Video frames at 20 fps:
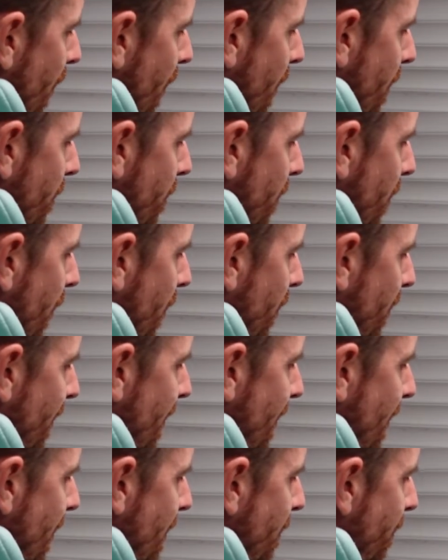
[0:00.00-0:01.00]
it up
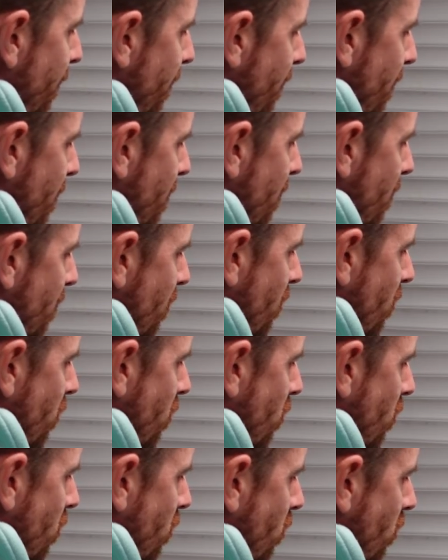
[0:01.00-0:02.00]
underneath,
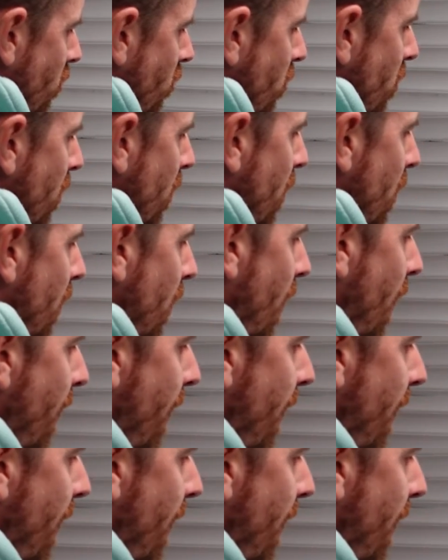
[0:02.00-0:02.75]
like